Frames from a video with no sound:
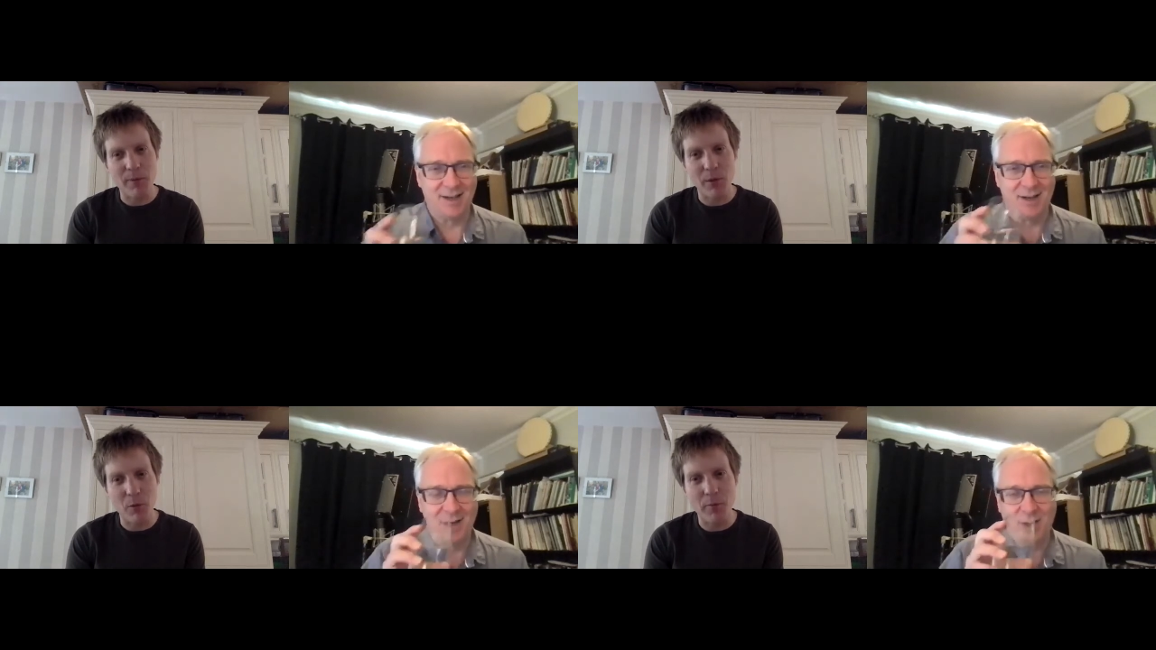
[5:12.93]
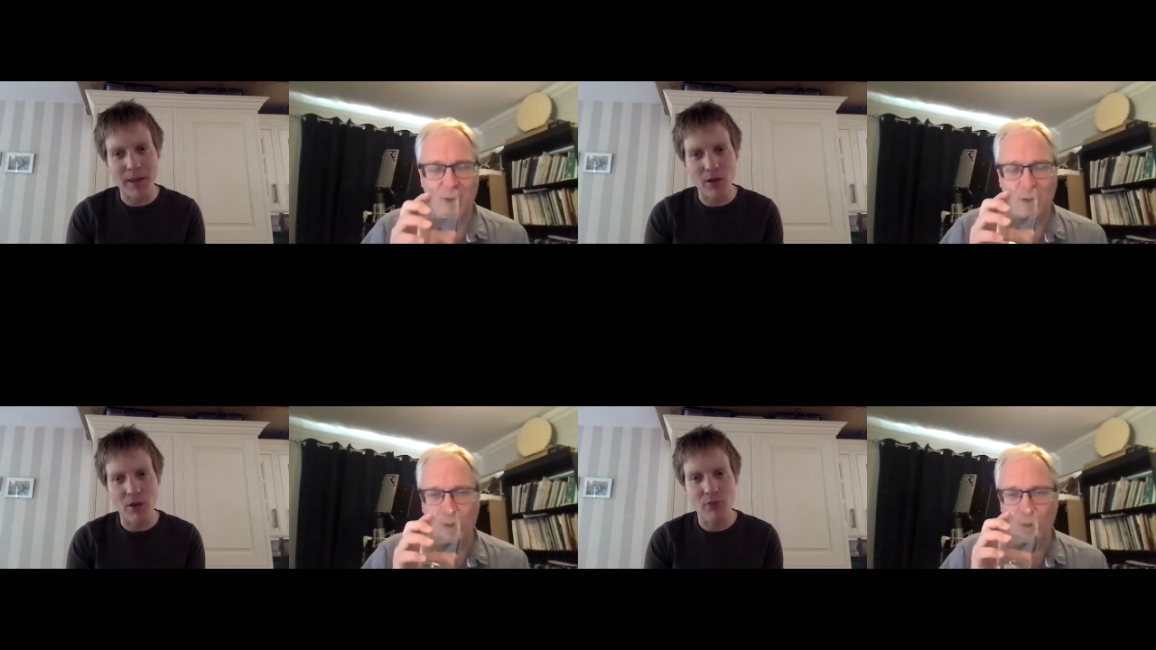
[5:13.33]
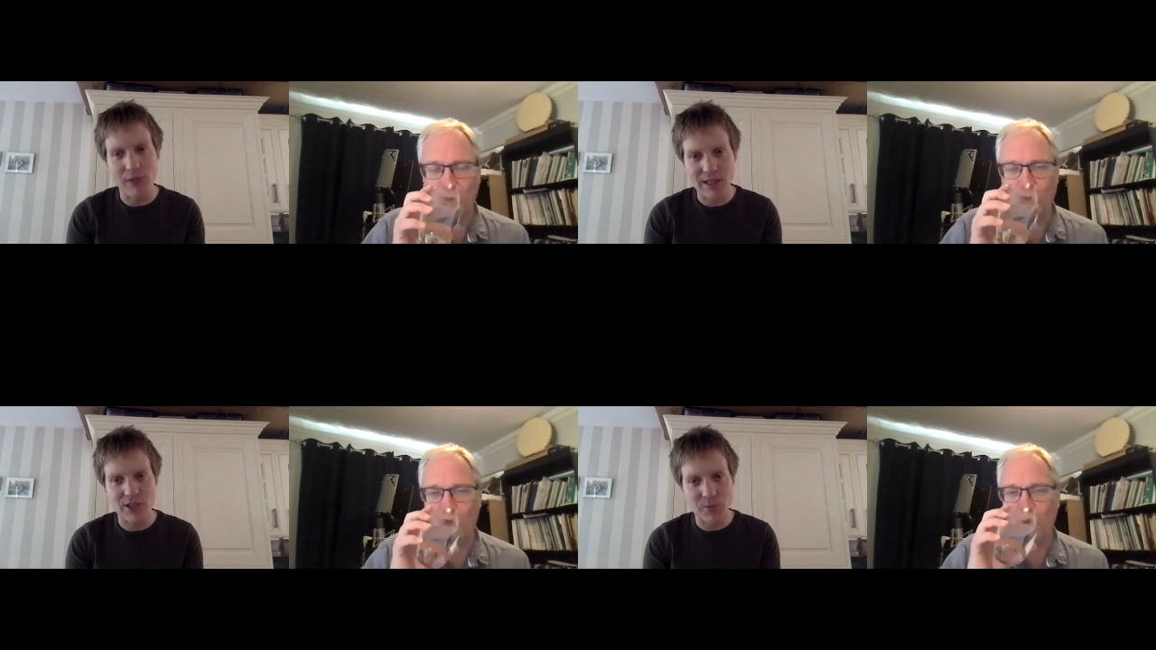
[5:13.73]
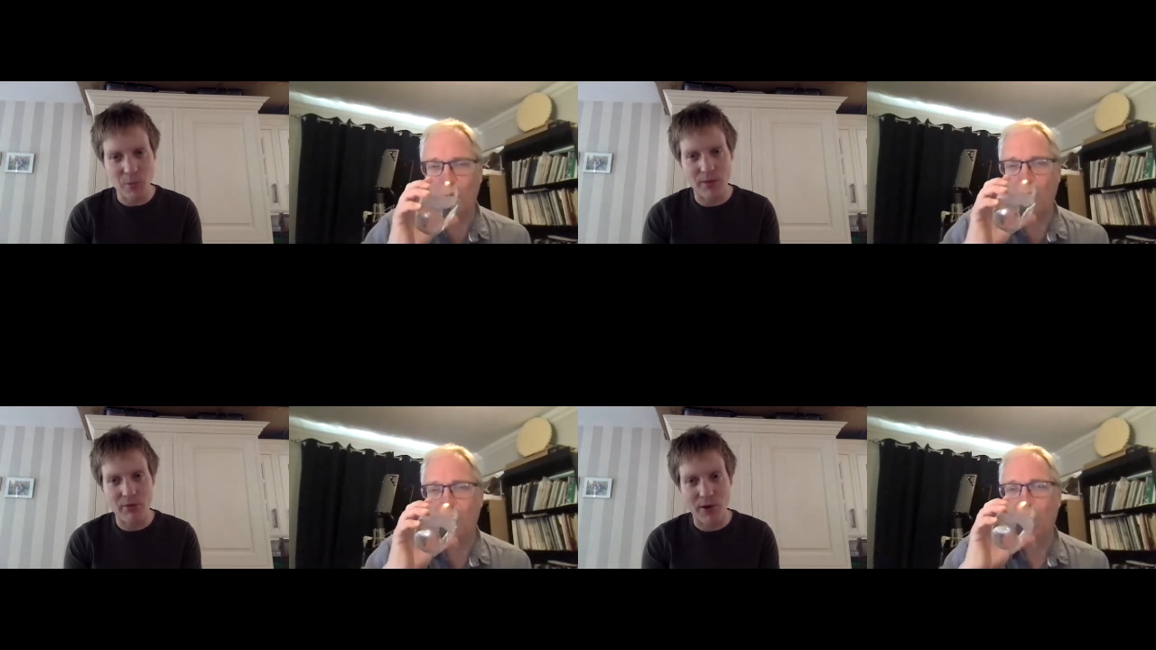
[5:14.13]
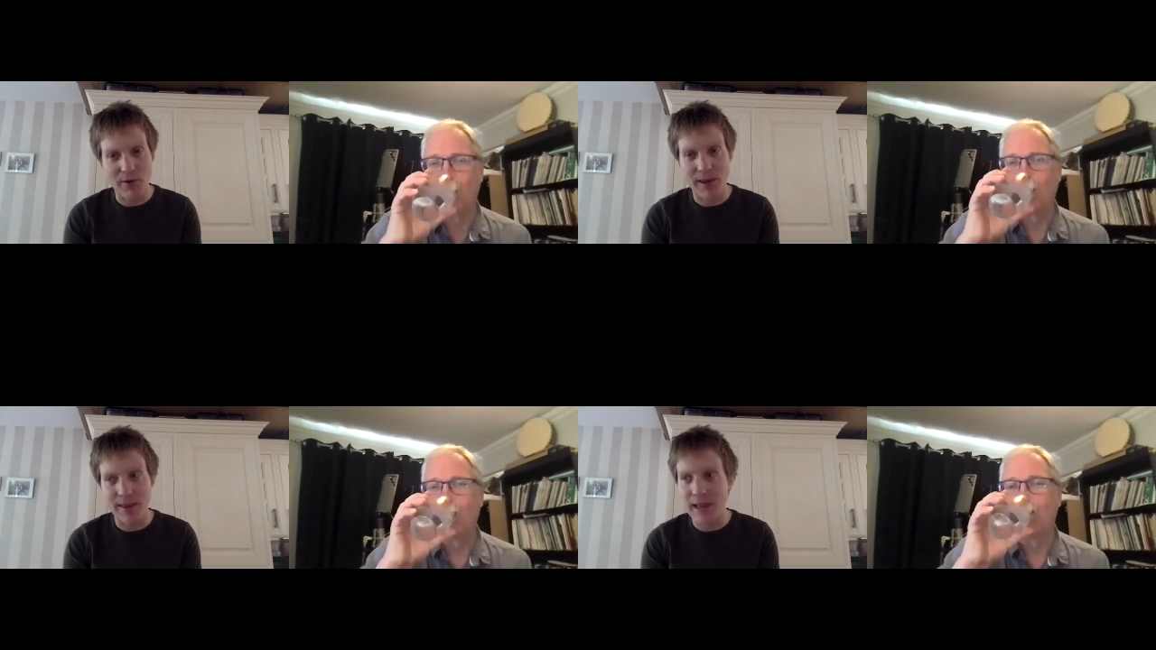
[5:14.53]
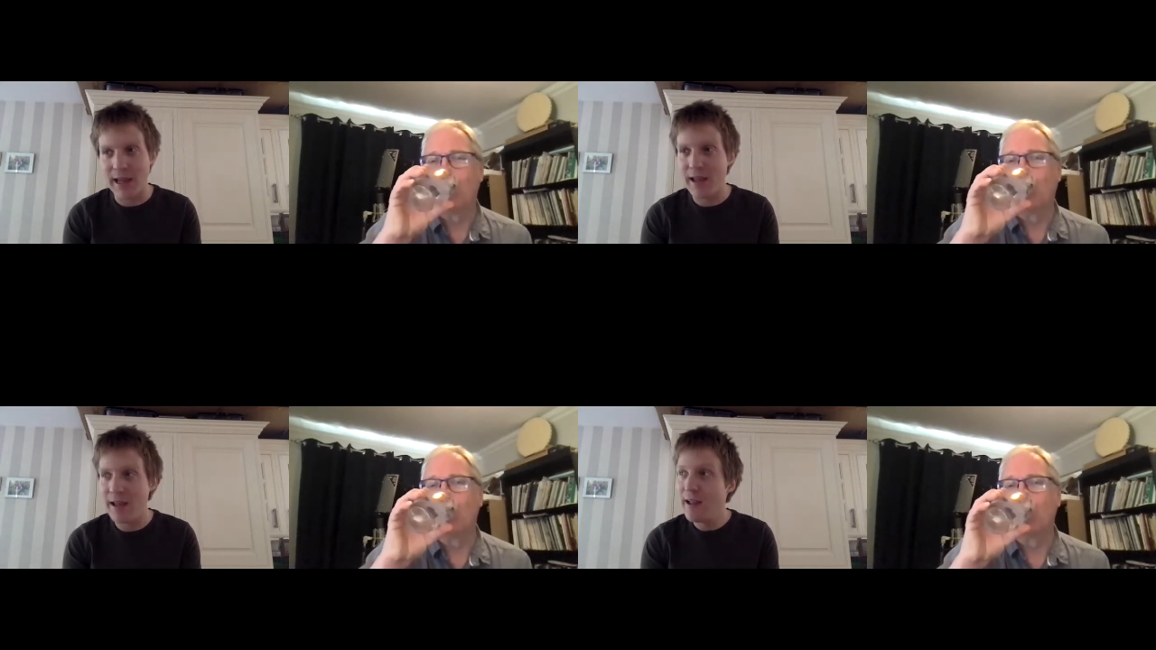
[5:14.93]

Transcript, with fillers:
Speaker 1: there would be a non-religious one thrown in there